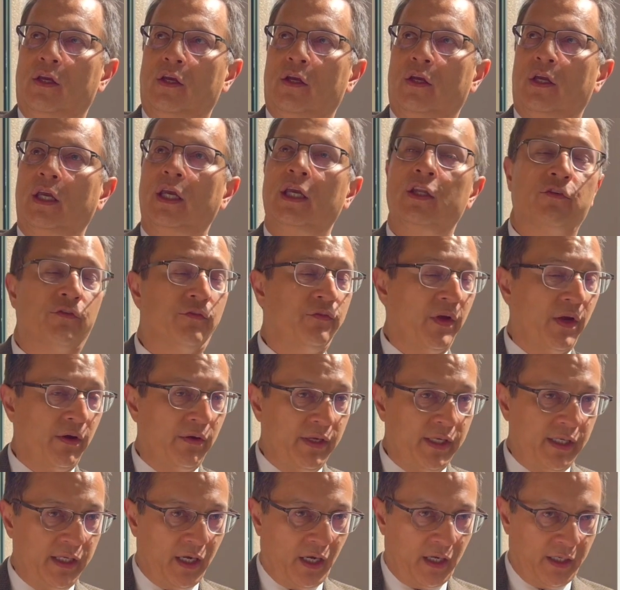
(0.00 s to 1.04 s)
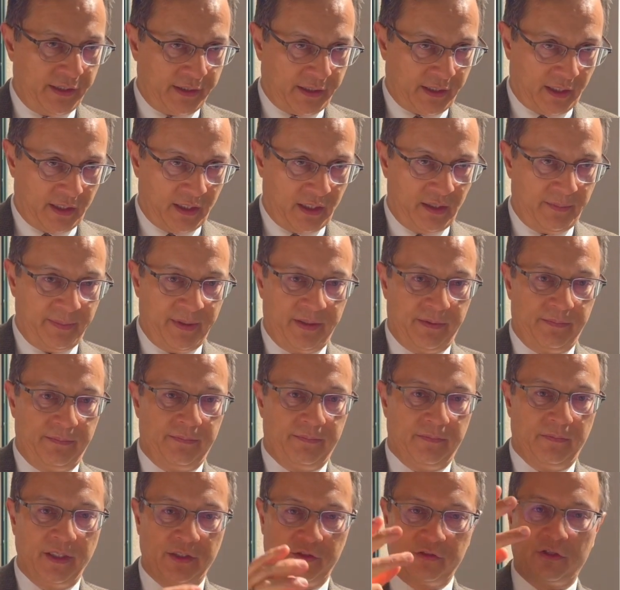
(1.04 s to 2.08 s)
It's very uncommon.
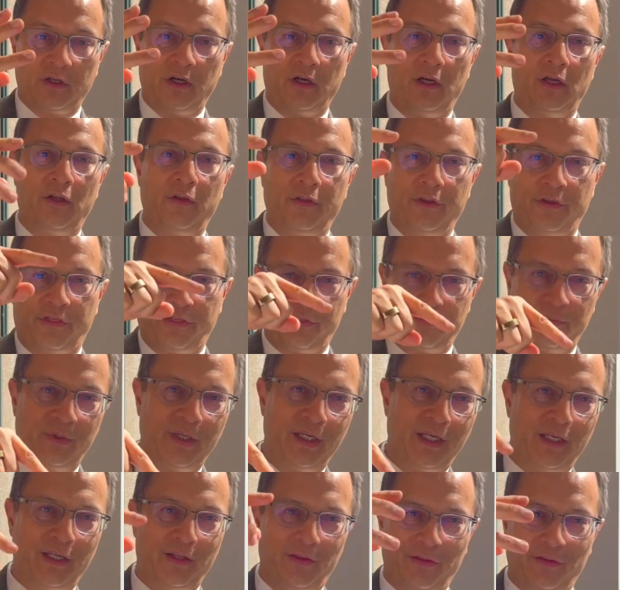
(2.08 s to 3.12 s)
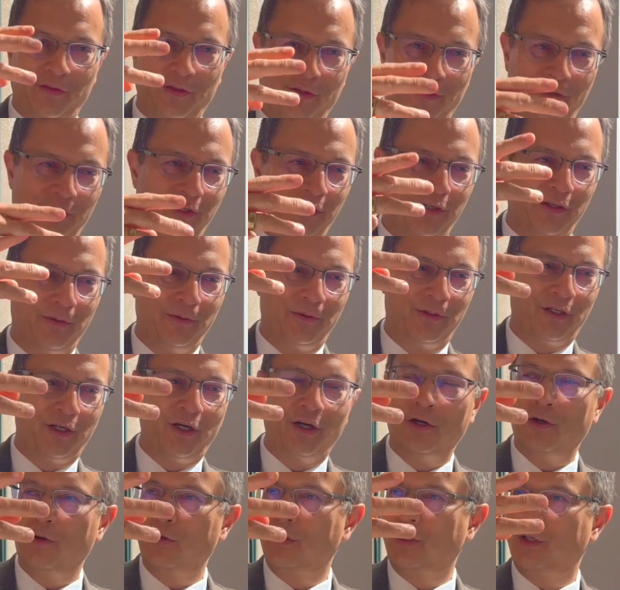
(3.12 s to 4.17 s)
Let's call the 3
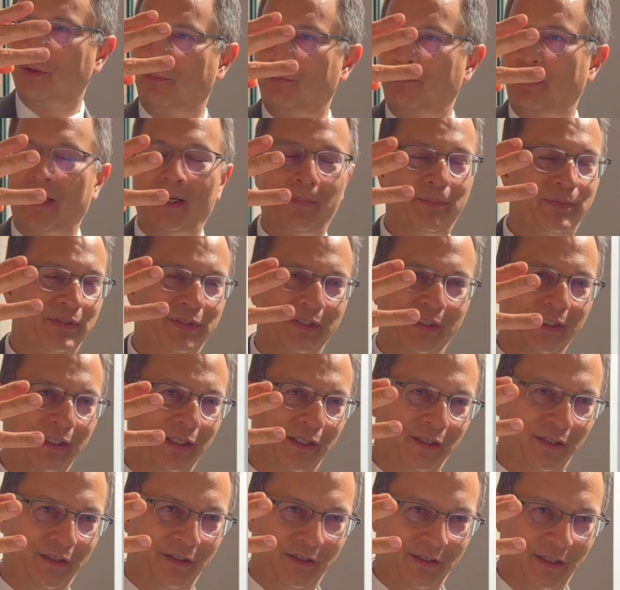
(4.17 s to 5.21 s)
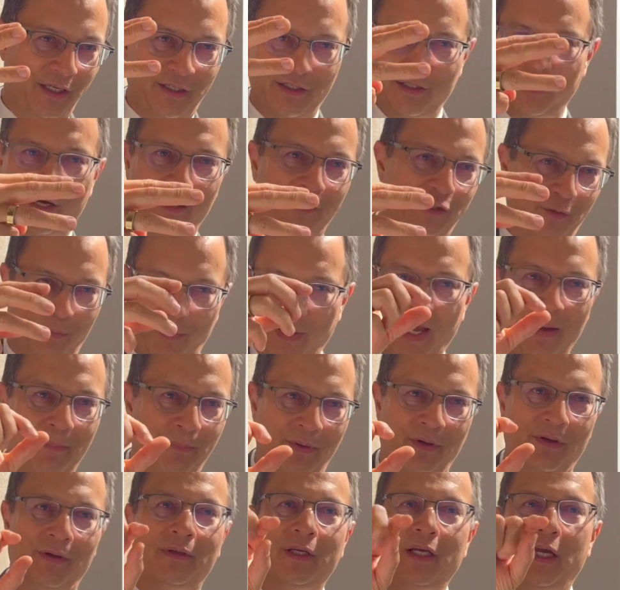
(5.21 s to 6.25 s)
Coke, Pepsi, and Dr.
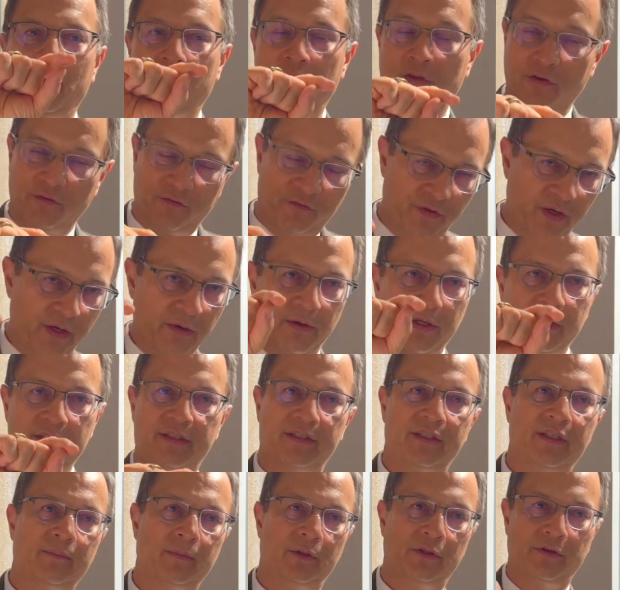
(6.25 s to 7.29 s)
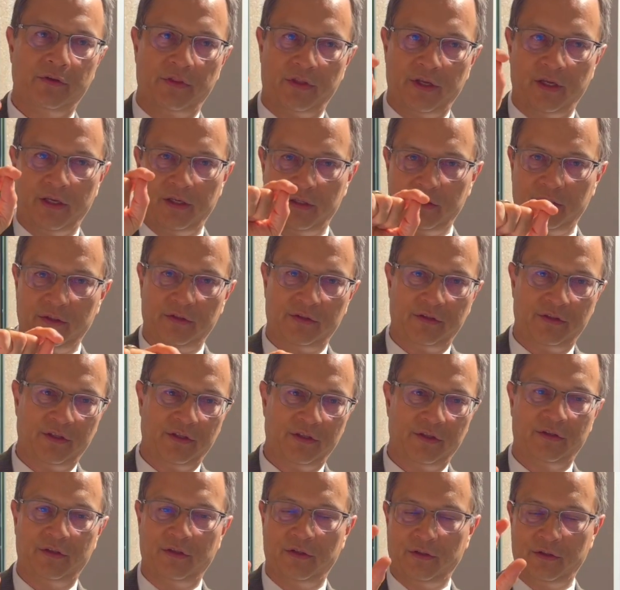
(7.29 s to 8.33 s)
Pepper. They're very similar.
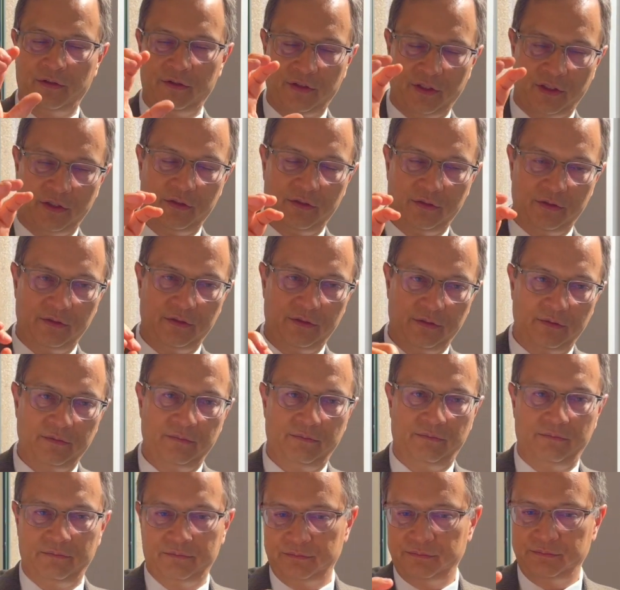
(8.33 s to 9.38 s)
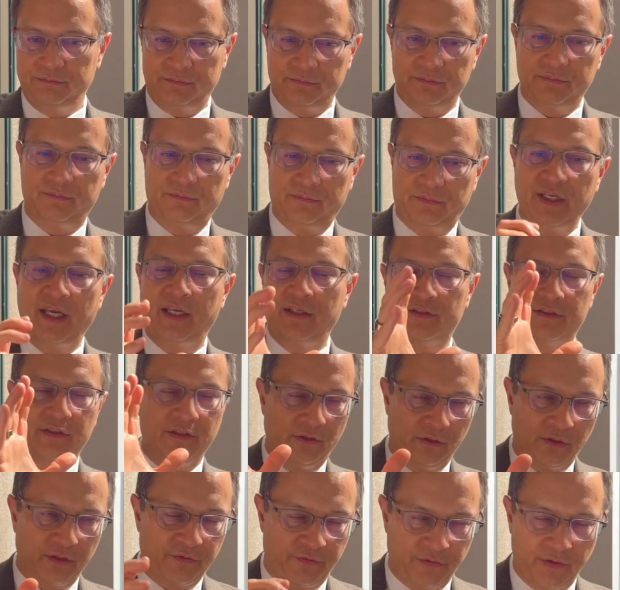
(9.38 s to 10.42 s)
They taste and
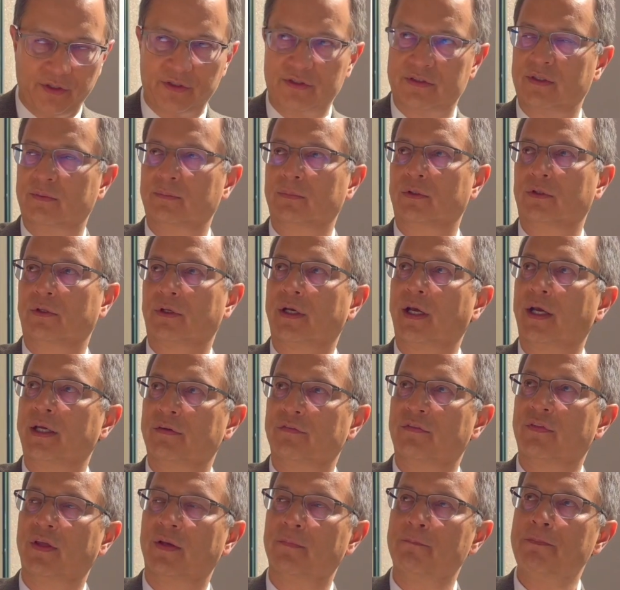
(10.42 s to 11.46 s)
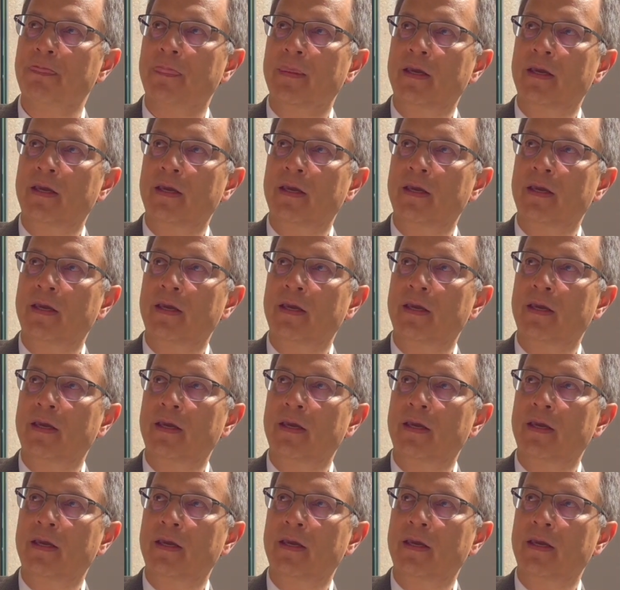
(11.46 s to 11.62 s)
look very similar, kind of thing.